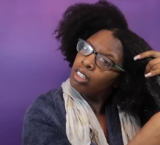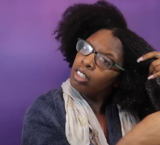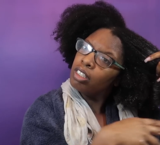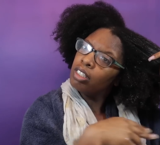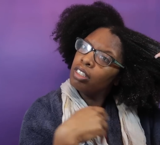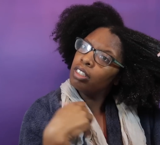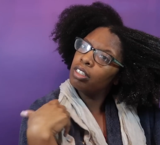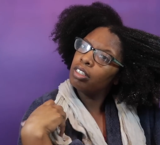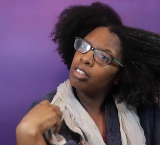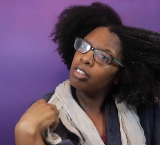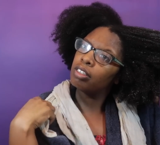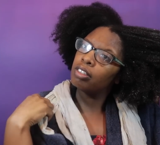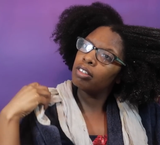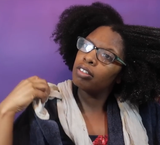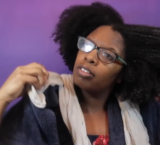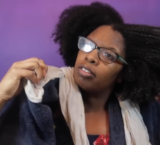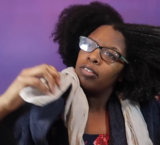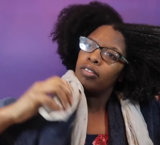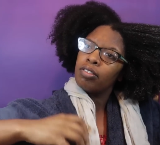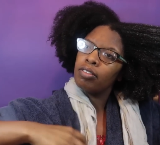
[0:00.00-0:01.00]

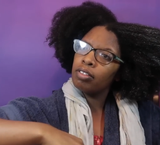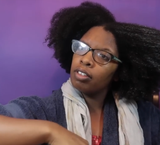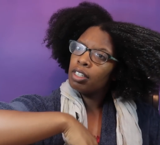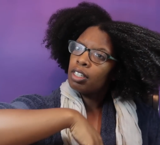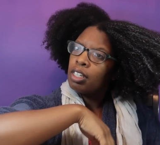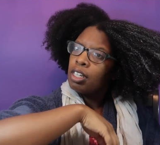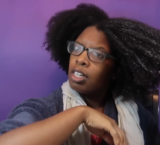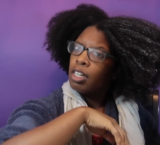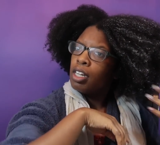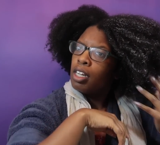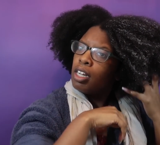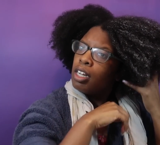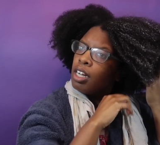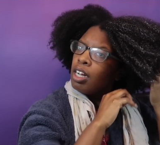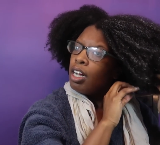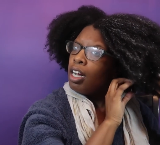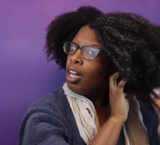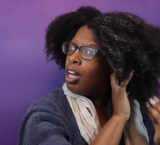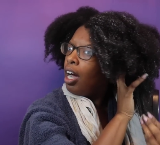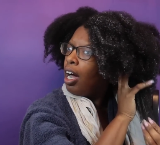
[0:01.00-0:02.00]

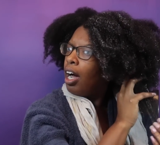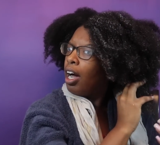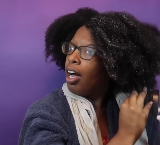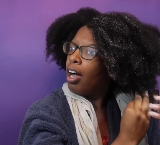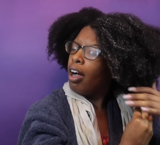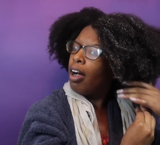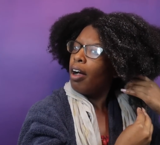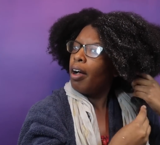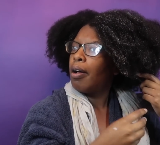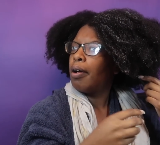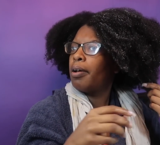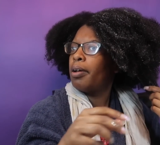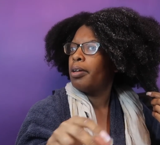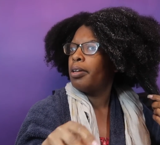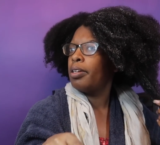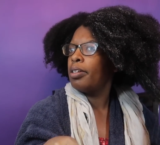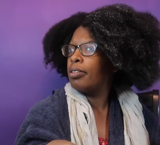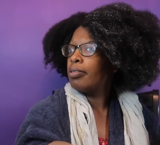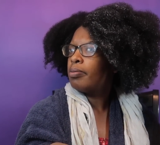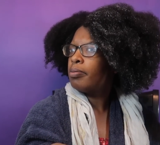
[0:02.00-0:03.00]

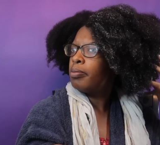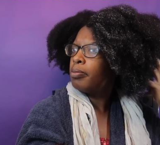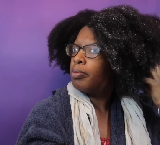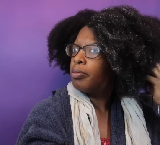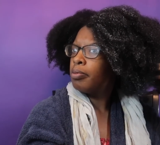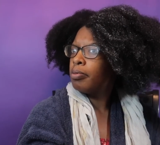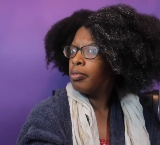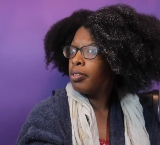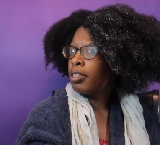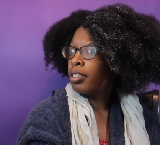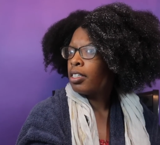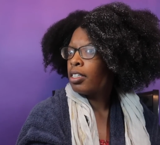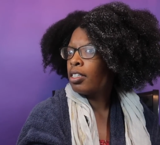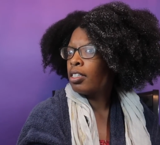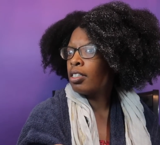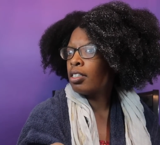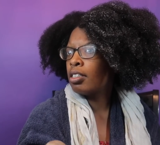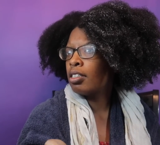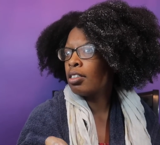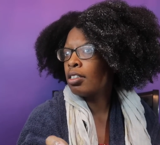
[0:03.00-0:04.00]

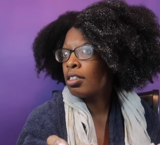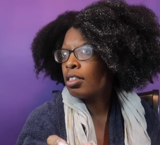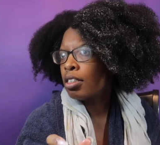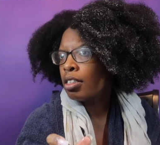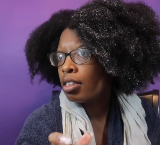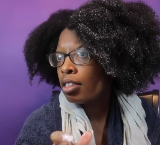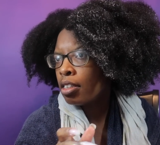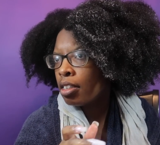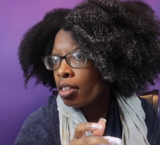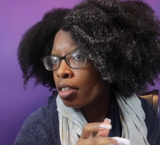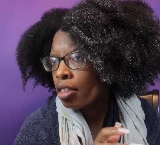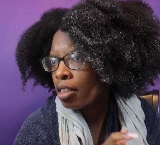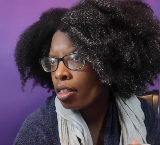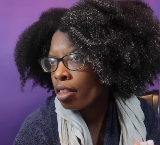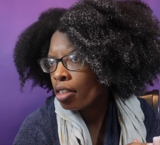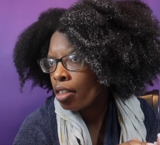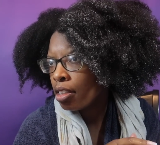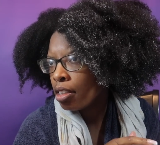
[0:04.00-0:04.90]
[no speech]